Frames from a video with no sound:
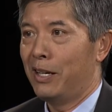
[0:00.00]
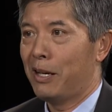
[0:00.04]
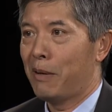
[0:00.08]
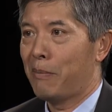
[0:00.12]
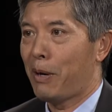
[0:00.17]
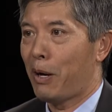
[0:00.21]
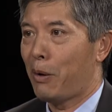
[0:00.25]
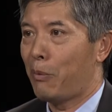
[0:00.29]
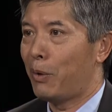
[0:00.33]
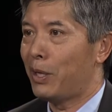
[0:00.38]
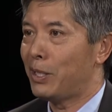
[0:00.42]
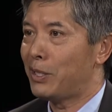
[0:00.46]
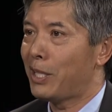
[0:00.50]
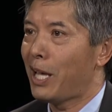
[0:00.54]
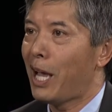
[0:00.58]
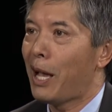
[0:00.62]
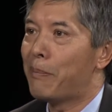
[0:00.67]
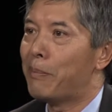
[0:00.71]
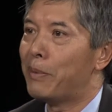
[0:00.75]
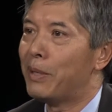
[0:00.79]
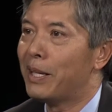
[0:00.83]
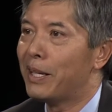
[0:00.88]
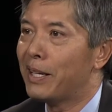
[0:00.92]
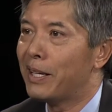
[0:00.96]
about what's
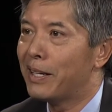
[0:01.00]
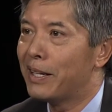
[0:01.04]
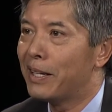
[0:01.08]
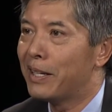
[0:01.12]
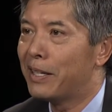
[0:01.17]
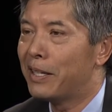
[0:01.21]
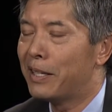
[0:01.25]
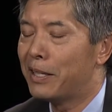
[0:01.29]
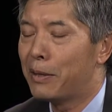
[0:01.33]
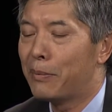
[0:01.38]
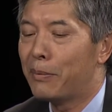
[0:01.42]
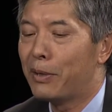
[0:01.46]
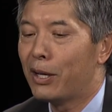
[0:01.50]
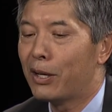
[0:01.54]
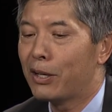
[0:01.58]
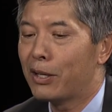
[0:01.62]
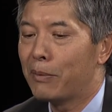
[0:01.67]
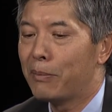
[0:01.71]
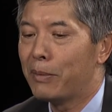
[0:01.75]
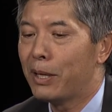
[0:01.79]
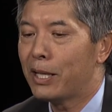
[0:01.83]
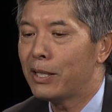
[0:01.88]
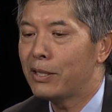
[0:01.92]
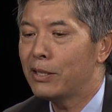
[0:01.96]
happening in
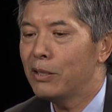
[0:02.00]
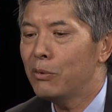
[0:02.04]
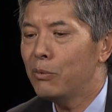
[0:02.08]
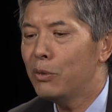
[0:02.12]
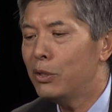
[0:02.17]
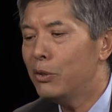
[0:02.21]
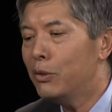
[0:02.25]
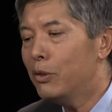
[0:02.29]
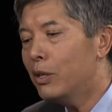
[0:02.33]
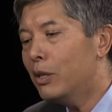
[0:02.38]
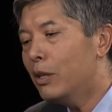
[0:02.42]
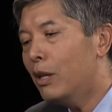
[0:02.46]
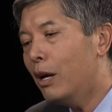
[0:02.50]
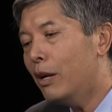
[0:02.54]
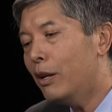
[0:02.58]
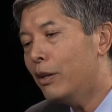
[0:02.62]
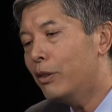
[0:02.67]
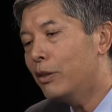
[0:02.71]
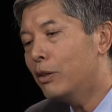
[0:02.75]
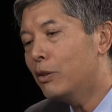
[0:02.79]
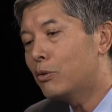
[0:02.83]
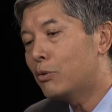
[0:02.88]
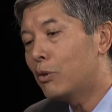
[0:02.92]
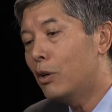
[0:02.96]
American medicine. We're doing a lot
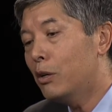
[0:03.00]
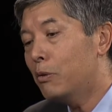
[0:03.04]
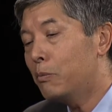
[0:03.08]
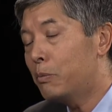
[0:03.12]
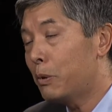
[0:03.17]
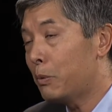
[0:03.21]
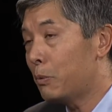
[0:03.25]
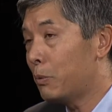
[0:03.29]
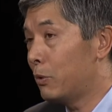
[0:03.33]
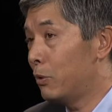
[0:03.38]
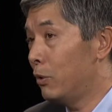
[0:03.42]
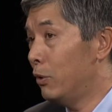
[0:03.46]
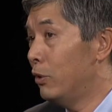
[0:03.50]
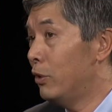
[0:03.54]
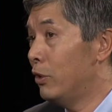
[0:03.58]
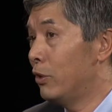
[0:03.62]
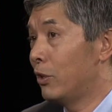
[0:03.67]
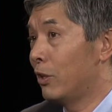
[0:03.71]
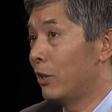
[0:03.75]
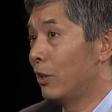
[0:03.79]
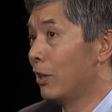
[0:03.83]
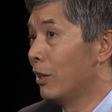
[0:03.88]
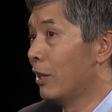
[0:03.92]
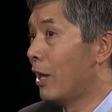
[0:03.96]
of things wrong, but we're
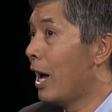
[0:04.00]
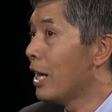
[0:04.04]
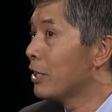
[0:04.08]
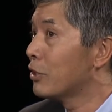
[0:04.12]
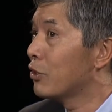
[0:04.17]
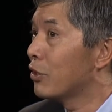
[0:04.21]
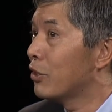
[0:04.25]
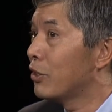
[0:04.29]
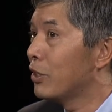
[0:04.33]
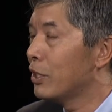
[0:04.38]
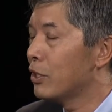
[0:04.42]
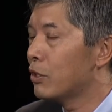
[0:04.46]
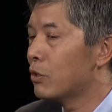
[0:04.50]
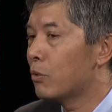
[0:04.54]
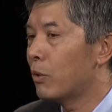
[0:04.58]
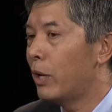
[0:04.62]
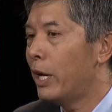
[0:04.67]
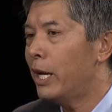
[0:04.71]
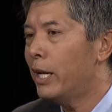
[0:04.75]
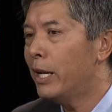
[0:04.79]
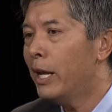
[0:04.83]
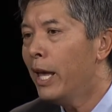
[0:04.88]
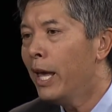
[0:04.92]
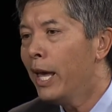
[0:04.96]
doing lots of things
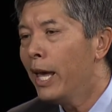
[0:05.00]
right.